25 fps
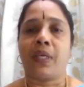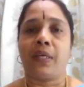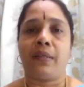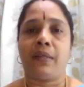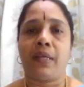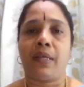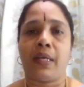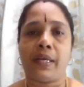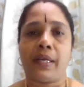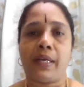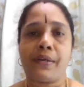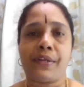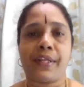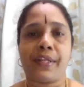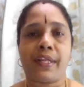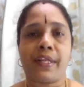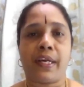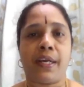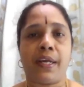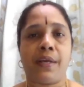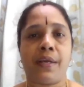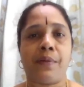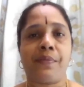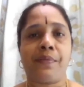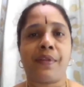The
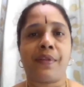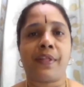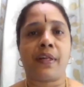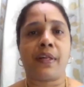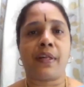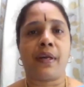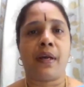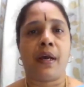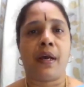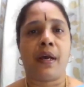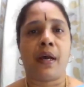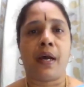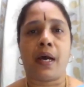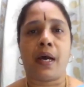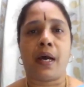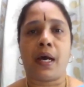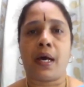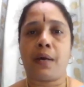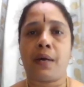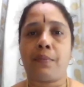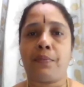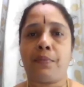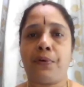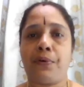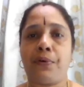enzymes,
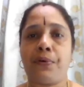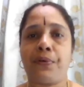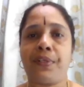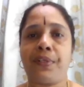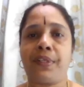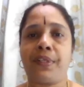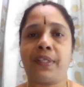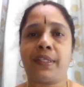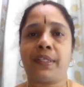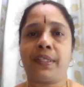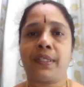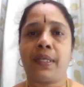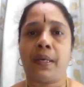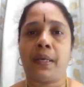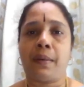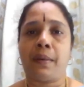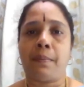hormones,